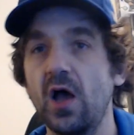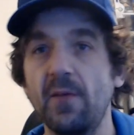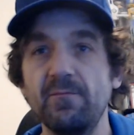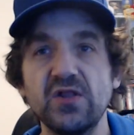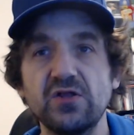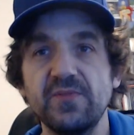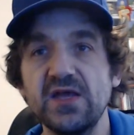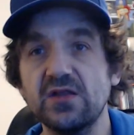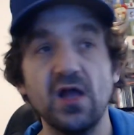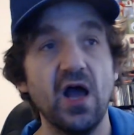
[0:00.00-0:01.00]
Mr.
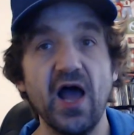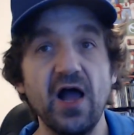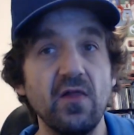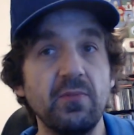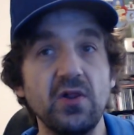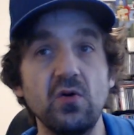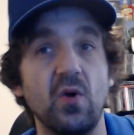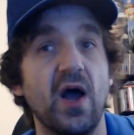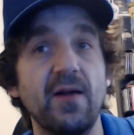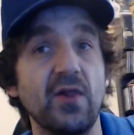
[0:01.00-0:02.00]
Beast, Isle of the
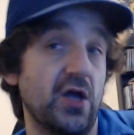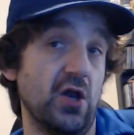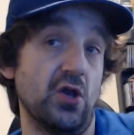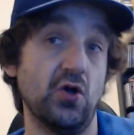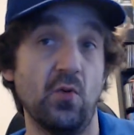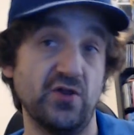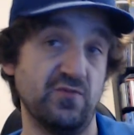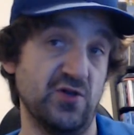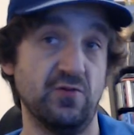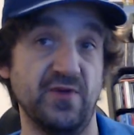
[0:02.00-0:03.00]
blue. I'm like, hey, let's go
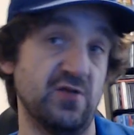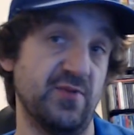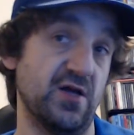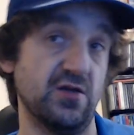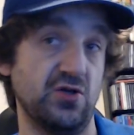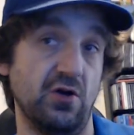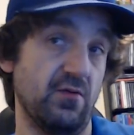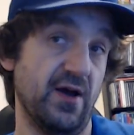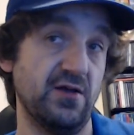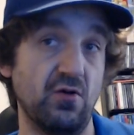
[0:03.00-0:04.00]
watch Mr. Beast because you
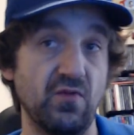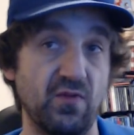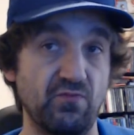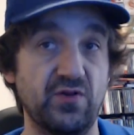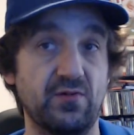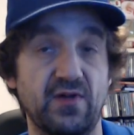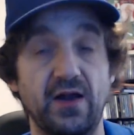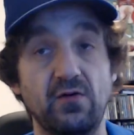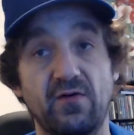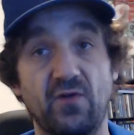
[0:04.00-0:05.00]
know I don't, I
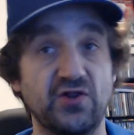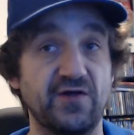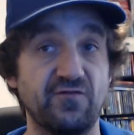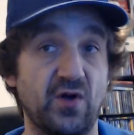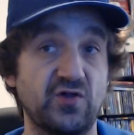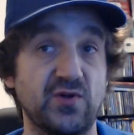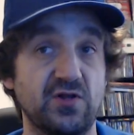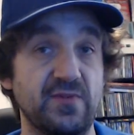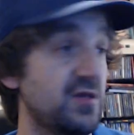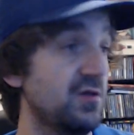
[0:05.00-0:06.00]
don't watch ever watch
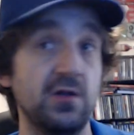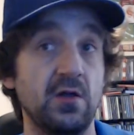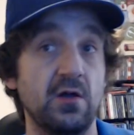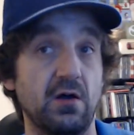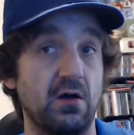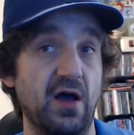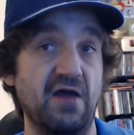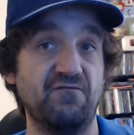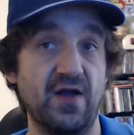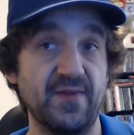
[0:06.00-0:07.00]
Mr. Beast.
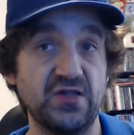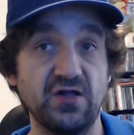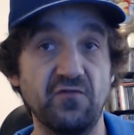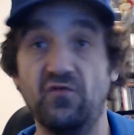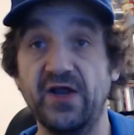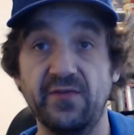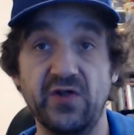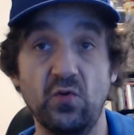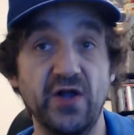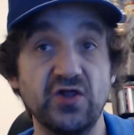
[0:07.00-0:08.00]
I find myself
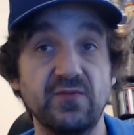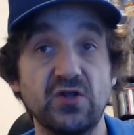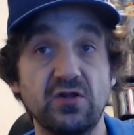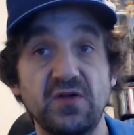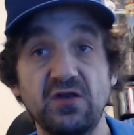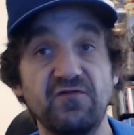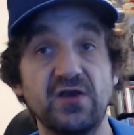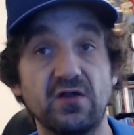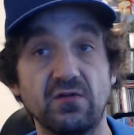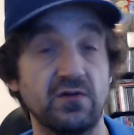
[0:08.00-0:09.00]
randomly watching Mr. Beast
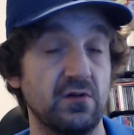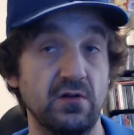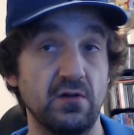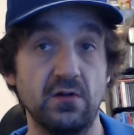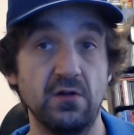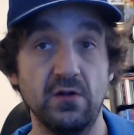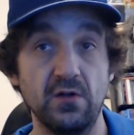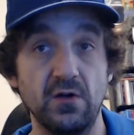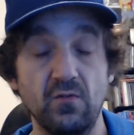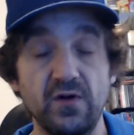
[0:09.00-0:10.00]
videos.
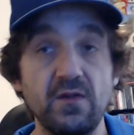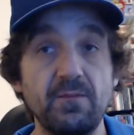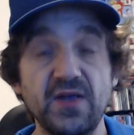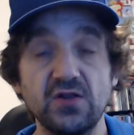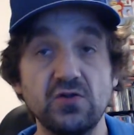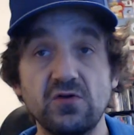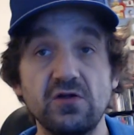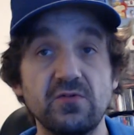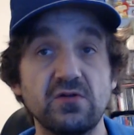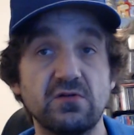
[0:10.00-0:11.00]
One of the biggest
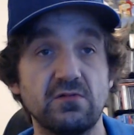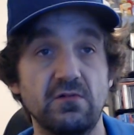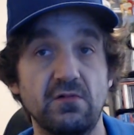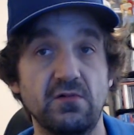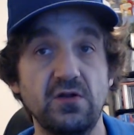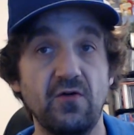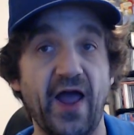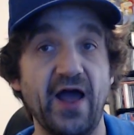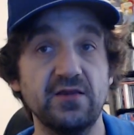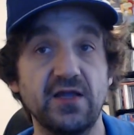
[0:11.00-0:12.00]
YouTubers you know,
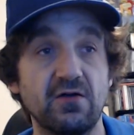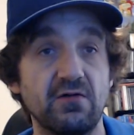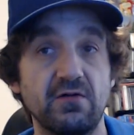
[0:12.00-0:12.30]
out there.